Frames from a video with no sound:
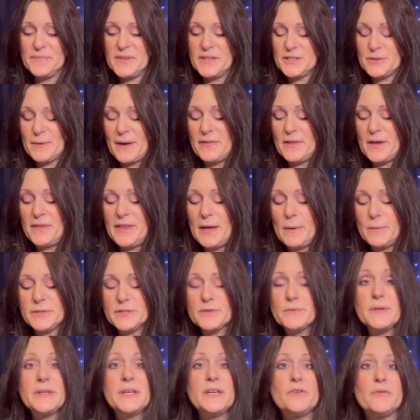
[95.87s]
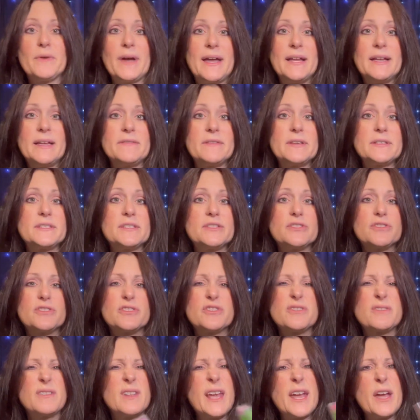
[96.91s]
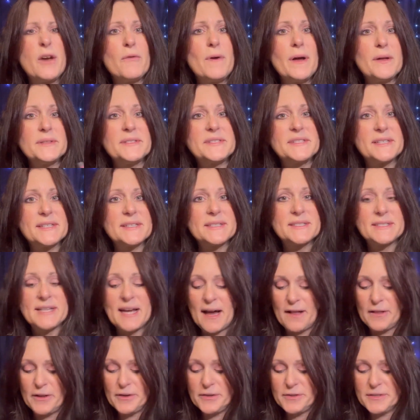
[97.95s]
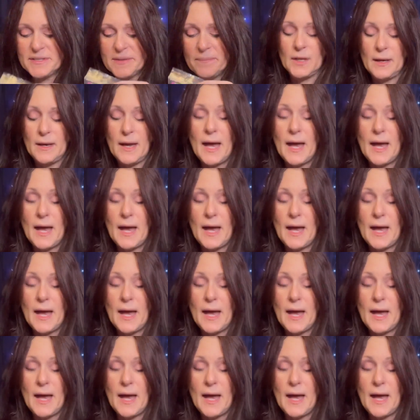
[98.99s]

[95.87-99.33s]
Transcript: So I thought that was really great, and this is like around $6.